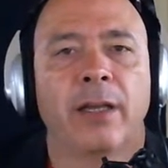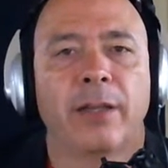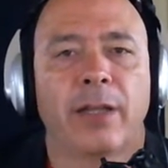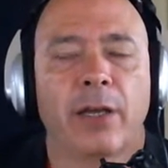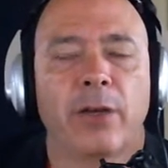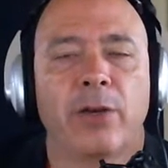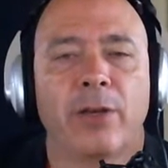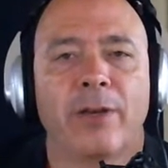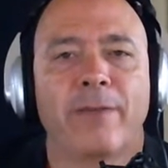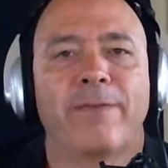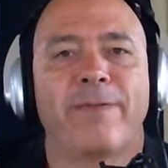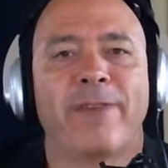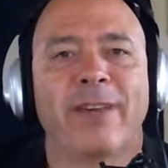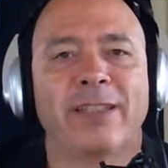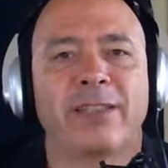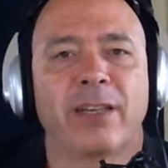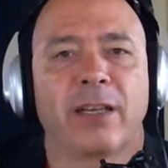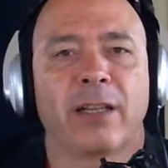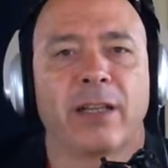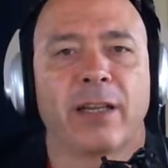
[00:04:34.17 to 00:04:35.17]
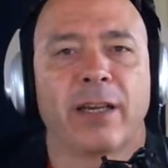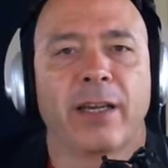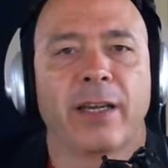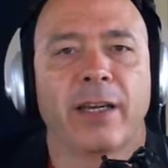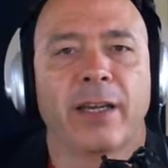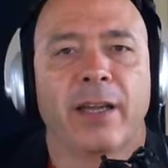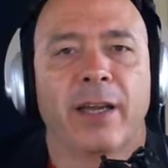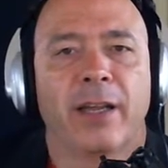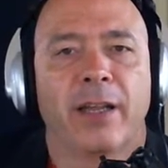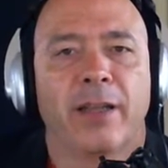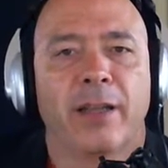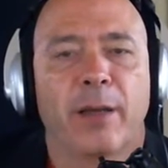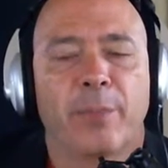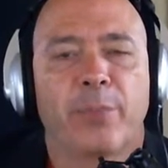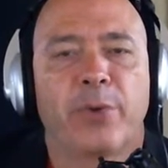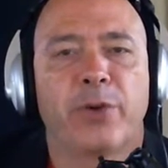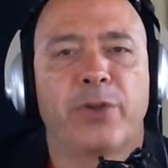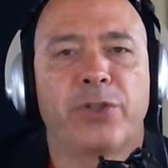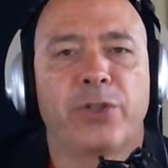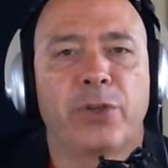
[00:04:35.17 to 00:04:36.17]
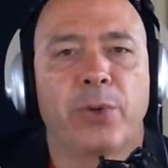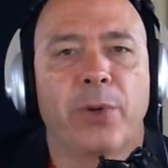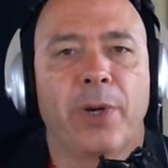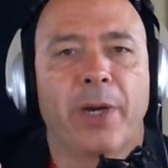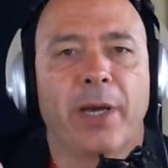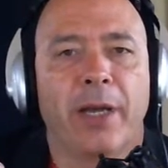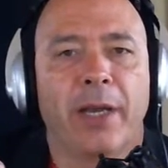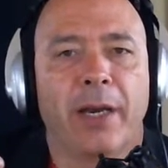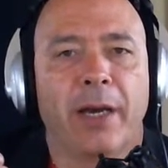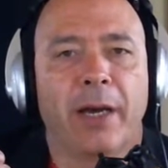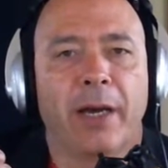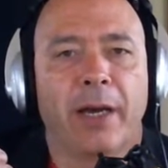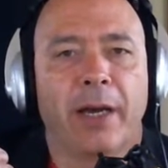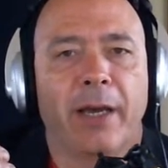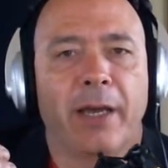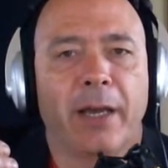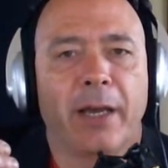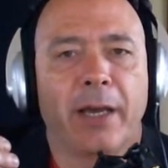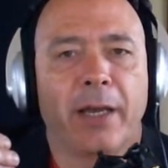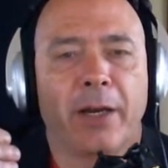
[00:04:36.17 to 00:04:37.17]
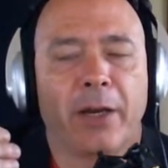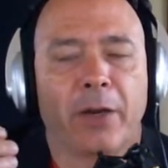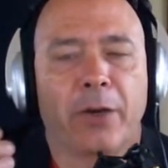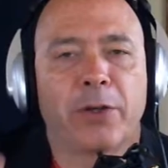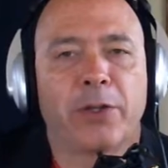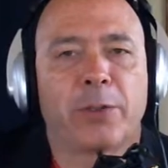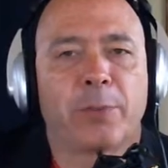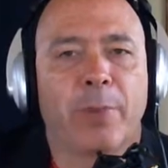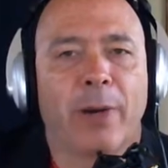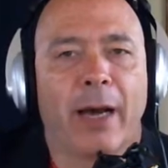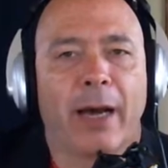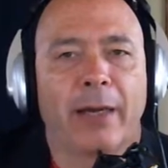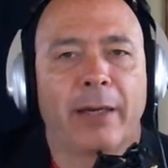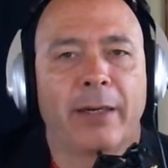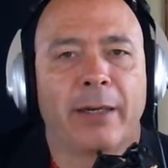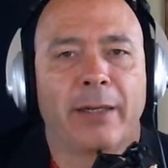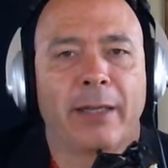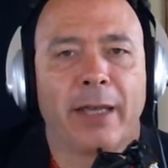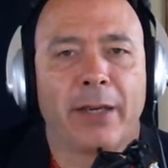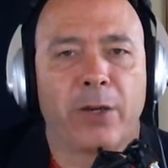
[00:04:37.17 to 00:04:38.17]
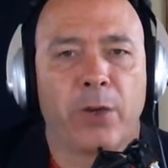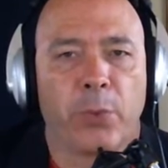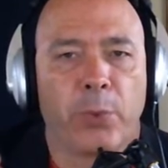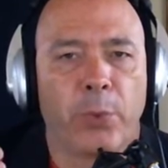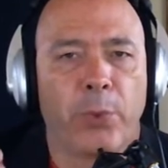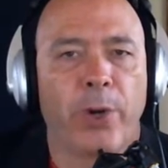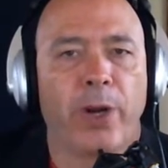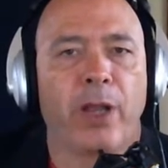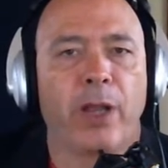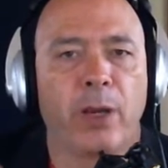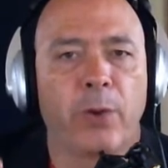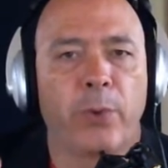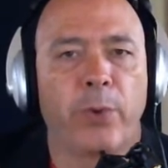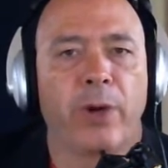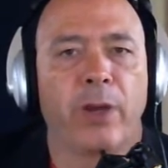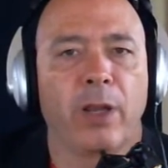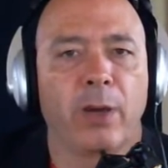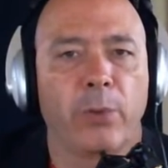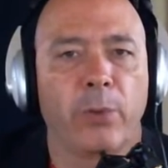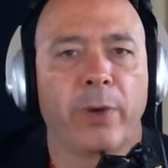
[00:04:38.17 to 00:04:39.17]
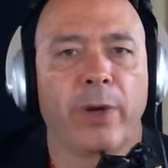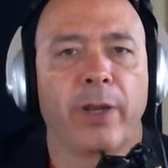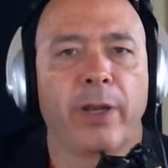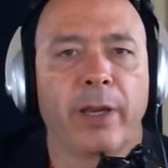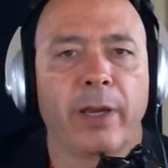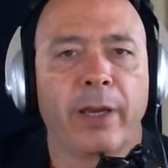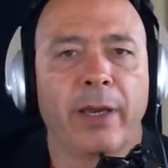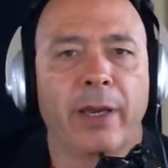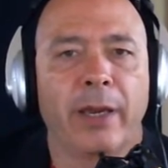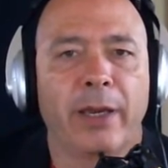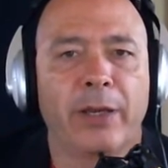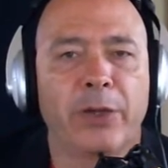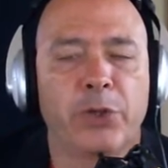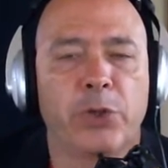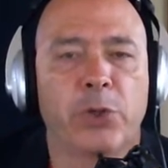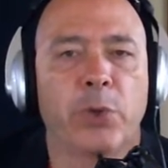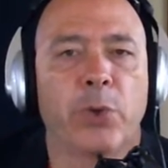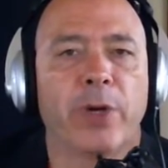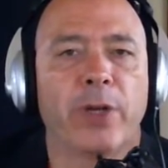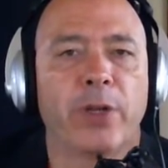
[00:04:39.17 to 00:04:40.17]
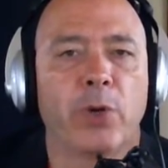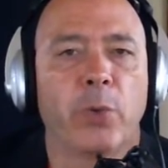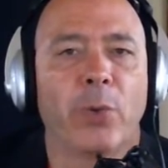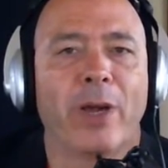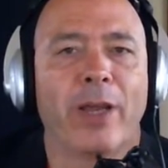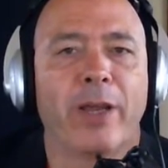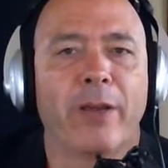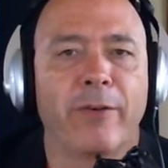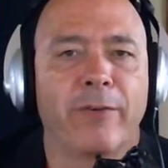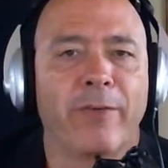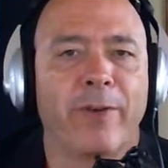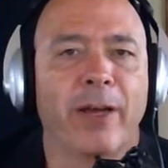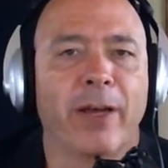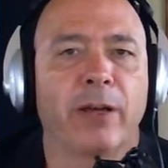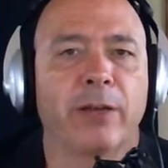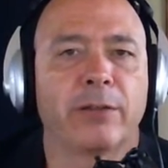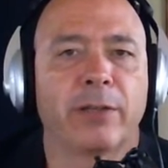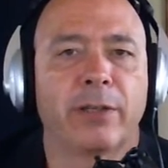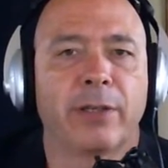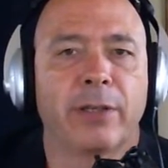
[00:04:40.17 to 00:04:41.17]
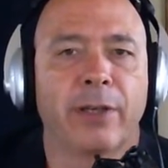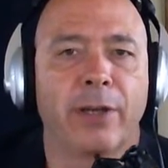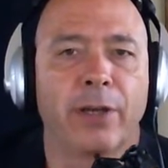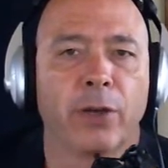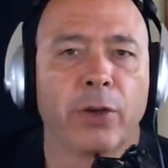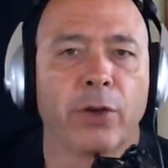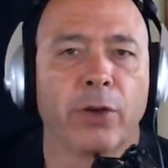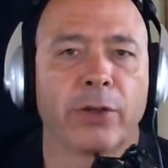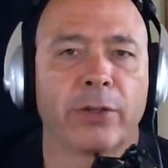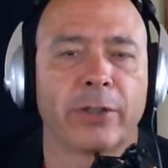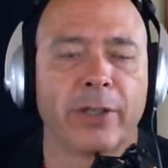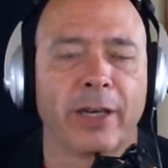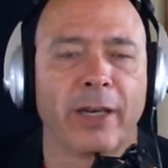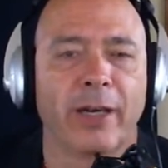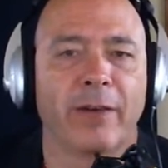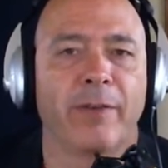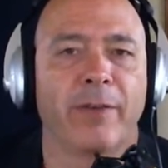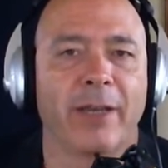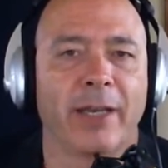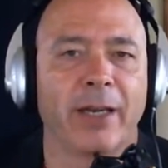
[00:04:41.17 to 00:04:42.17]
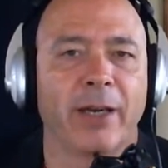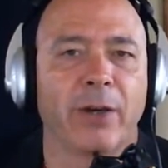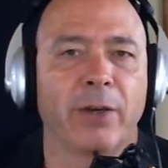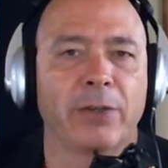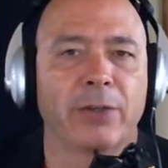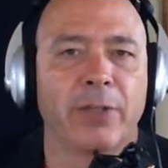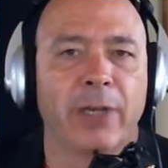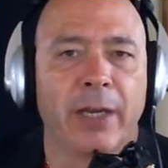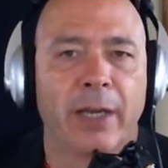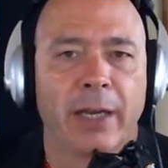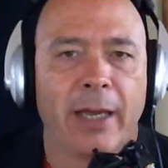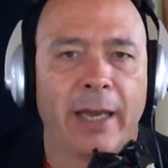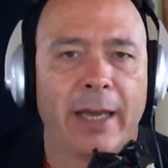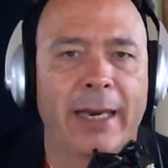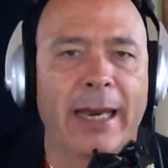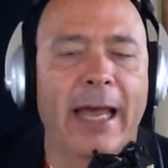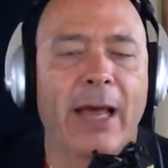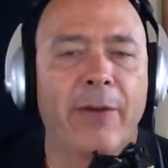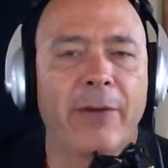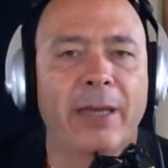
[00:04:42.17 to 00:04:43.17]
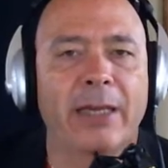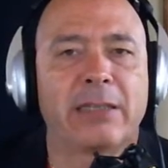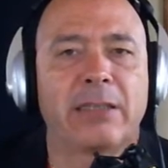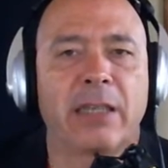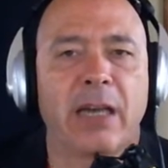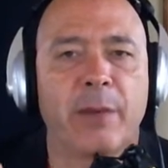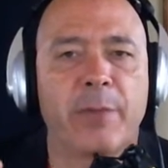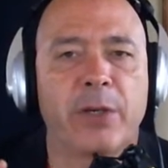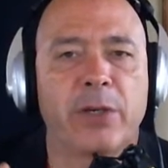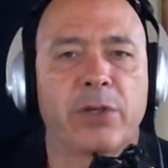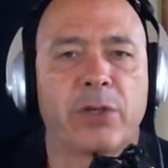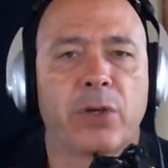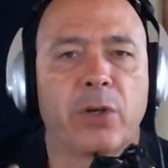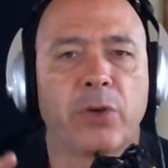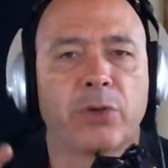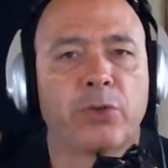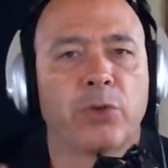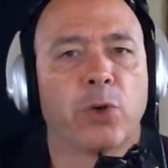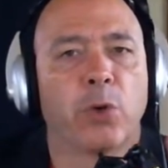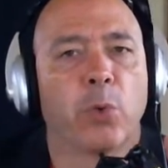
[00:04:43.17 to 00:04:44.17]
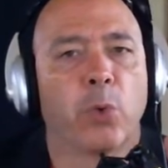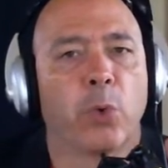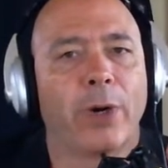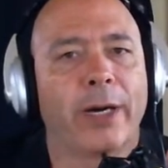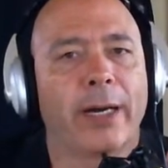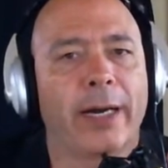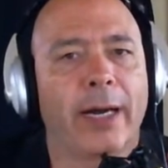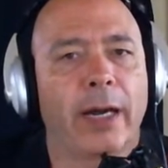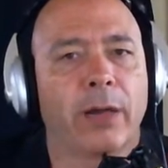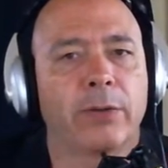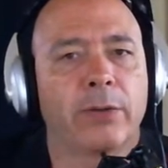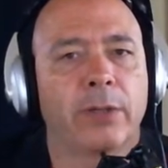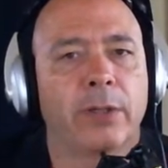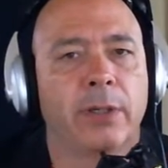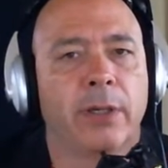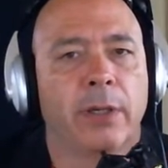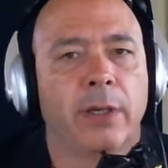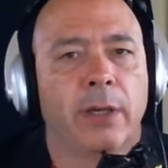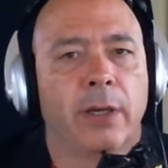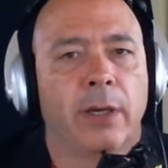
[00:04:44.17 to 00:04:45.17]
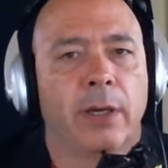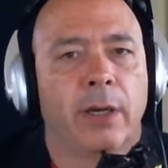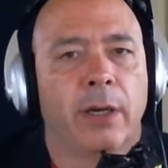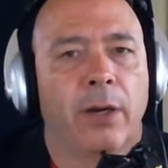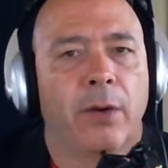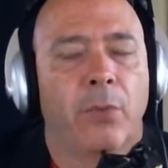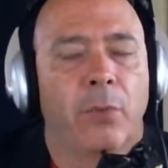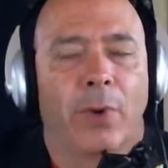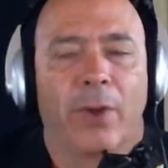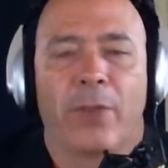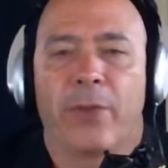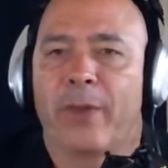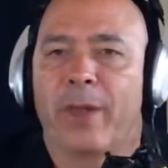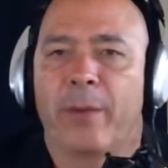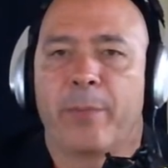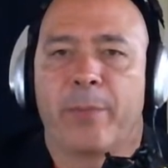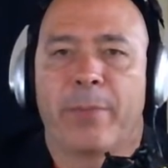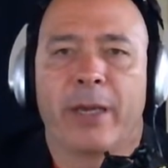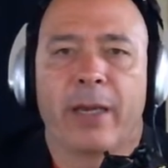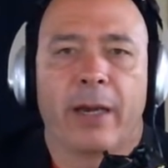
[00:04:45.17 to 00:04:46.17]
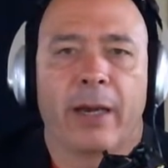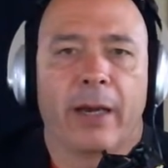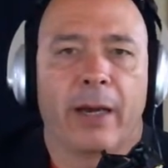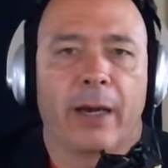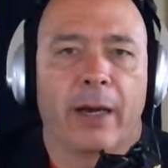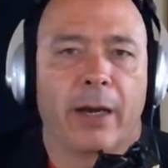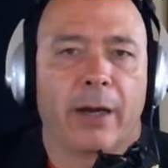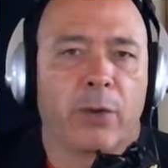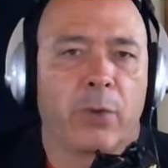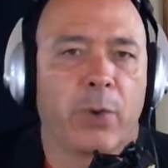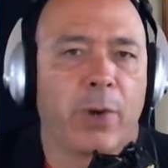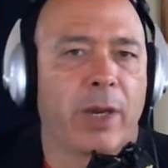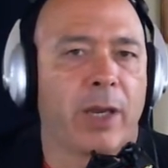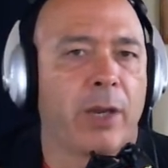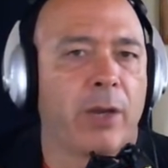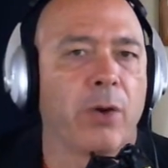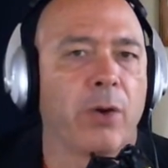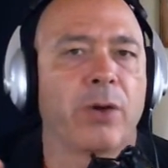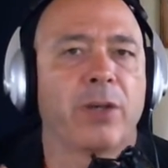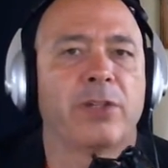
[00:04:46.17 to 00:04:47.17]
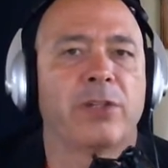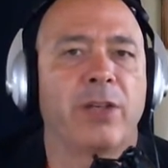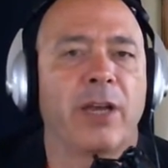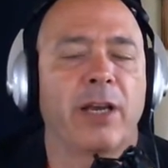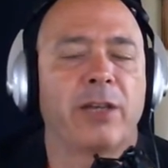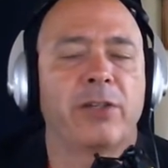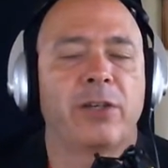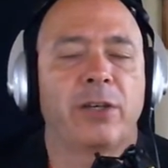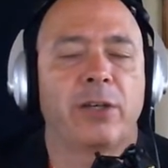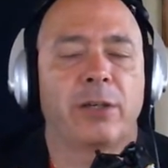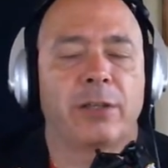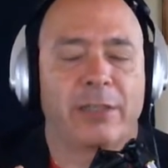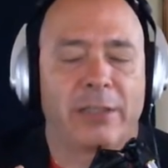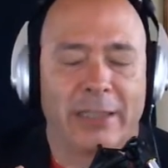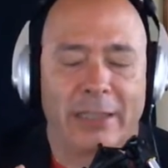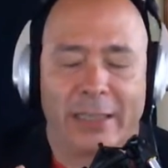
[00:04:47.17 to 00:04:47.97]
that you did physically that puts you in a good spot, that you really, really, really enjoyed the way you felt and looked and everything else. And now, next time you go to a workout, whether that be a quick yoga section,